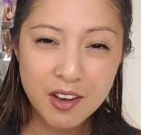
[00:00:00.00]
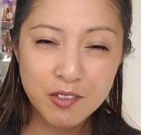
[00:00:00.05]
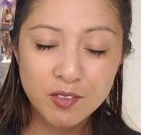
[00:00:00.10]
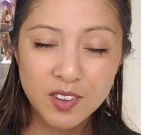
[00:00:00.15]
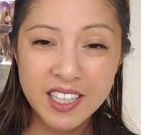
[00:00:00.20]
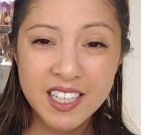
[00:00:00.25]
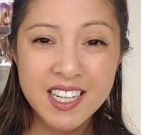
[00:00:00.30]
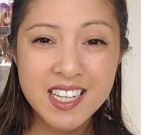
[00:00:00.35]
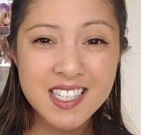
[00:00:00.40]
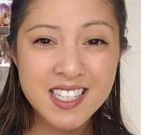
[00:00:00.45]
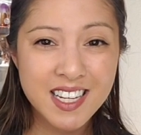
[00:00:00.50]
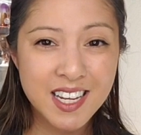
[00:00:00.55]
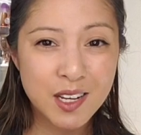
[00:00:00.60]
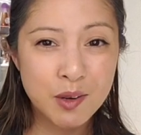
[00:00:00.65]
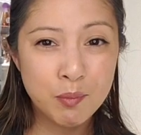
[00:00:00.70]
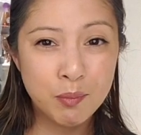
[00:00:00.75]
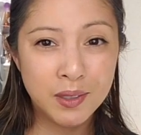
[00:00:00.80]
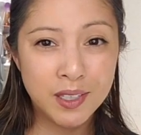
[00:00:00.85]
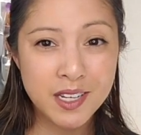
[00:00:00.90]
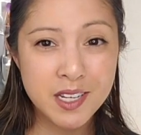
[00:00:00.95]
Flaky
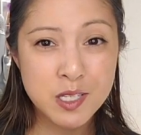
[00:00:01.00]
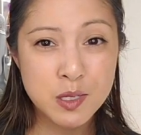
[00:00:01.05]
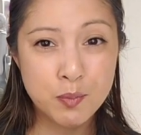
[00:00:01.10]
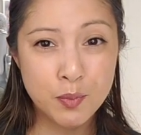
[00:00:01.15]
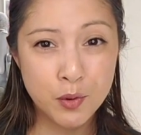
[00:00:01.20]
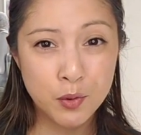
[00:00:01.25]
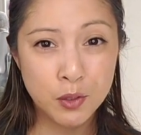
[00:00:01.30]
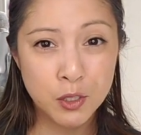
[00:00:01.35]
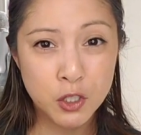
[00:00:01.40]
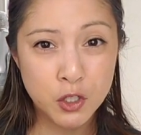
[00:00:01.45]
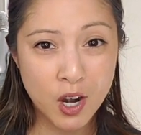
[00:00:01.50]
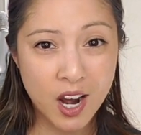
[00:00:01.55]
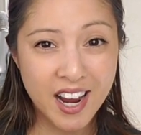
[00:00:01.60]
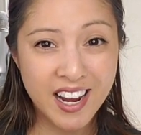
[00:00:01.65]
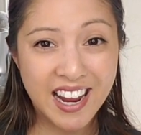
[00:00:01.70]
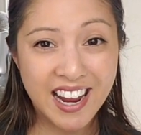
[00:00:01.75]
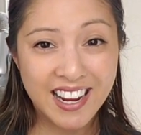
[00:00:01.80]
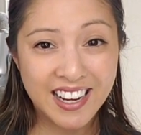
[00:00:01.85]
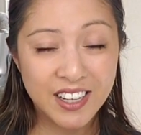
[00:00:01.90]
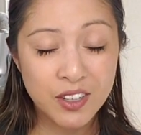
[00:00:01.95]
skin plagues both
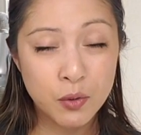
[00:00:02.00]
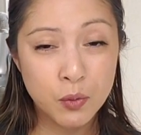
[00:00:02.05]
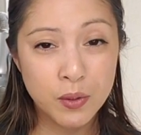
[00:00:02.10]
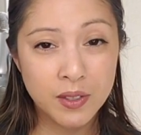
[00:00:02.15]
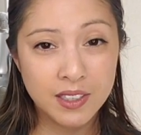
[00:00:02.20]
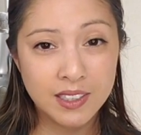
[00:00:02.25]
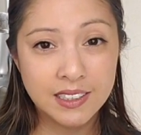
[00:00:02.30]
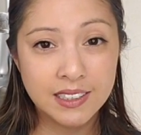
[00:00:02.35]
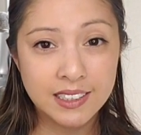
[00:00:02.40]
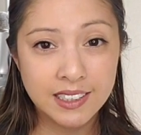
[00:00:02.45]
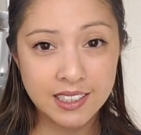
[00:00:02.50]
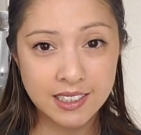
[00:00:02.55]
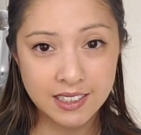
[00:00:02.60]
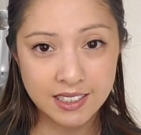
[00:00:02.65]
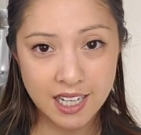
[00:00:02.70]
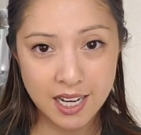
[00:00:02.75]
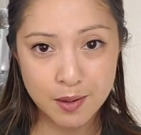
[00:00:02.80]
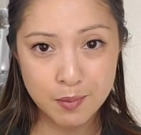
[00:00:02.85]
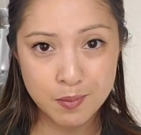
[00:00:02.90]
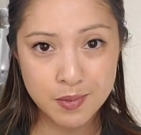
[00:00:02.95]
dry and oily skin
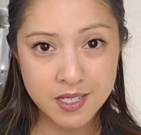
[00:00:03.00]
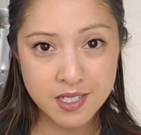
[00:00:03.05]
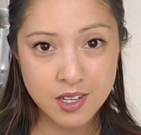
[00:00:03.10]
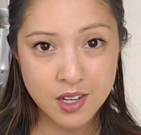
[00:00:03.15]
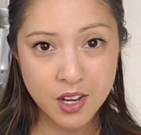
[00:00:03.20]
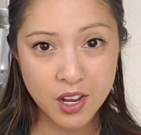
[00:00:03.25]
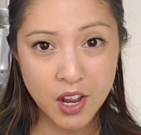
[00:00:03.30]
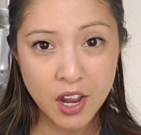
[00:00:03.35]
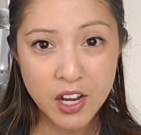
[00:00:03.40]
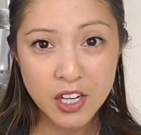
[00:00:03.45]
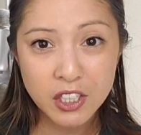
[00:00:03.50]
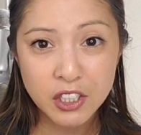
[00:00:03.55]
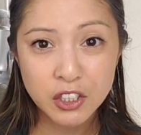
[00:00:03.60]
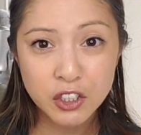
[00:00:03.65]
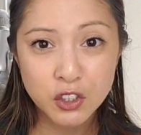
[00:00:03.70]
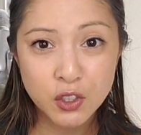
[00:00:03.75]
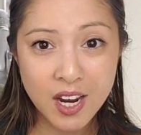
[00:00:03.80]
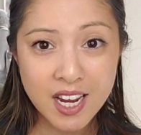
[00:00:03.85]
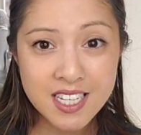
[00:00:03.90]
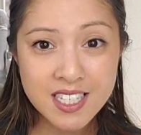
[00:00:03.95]
types.
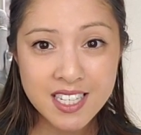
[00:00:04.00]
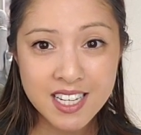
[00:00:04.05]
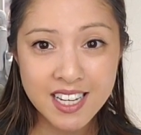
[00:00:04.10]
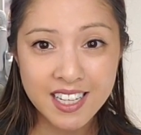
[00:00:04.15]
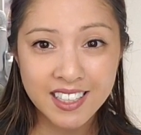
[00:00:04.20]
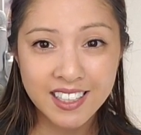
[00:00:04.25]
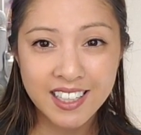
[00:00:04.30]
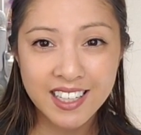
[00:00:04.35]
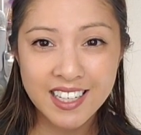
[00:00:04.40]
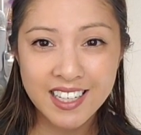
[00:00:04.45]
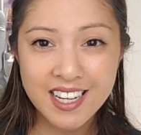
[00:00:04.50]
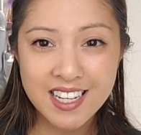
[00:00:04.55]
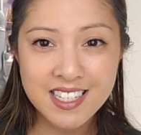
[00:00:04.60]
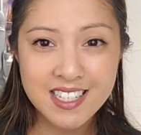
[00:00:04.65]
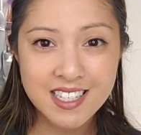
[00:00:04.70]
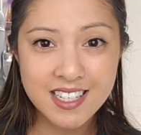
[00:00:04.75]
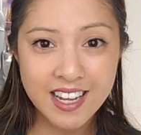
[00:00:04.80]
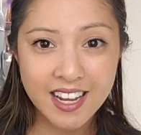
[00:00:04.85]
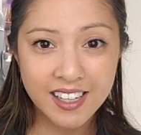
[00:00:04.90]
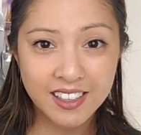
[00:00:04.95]
Dry skin can get
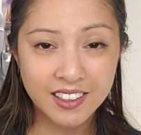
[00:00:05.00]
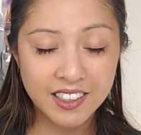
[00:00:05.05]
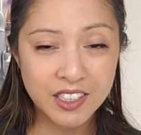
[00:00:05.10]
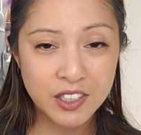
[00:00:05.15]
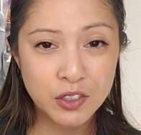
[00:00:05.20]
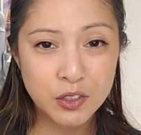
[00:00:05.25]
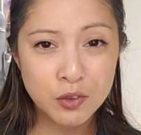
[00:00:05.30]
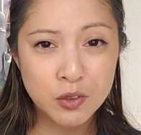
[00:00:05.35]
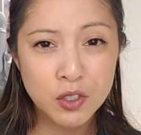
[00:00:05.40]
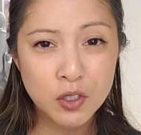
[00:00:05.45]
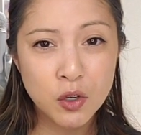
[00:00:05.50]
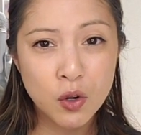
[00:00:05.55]
scaly due to